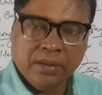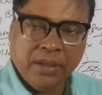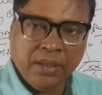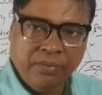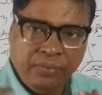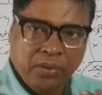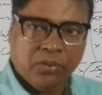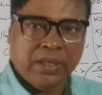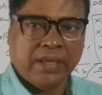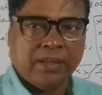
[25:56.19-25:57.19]
If you
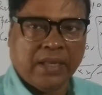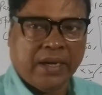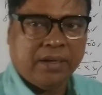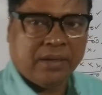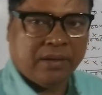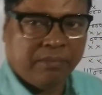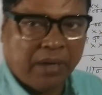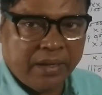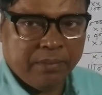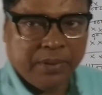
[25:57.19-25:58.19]
think that
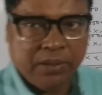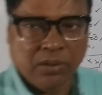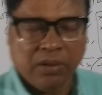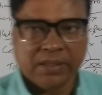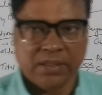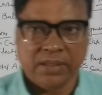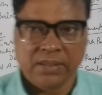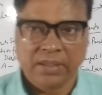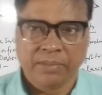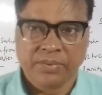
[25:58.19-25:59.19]
my video
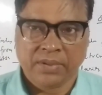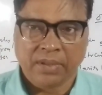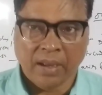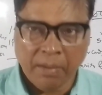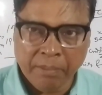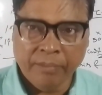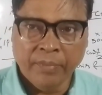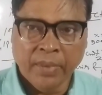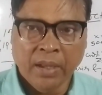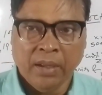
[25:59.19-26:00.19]
lectures have some
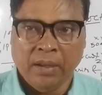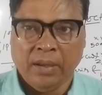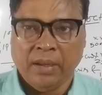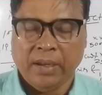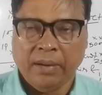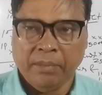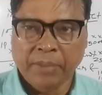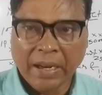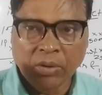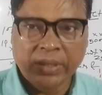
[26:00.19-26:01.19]

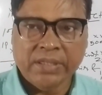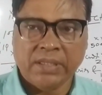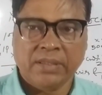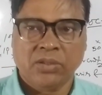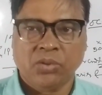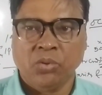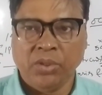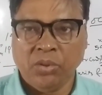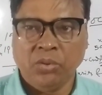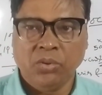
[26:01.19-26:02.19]
value additions to
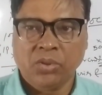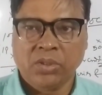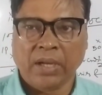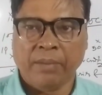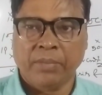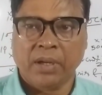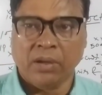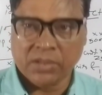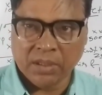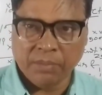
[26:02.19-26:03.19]
you, some
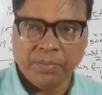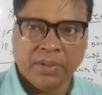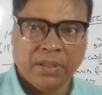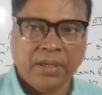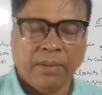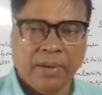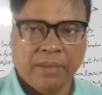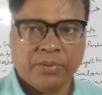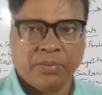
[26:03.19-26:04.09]
concept develops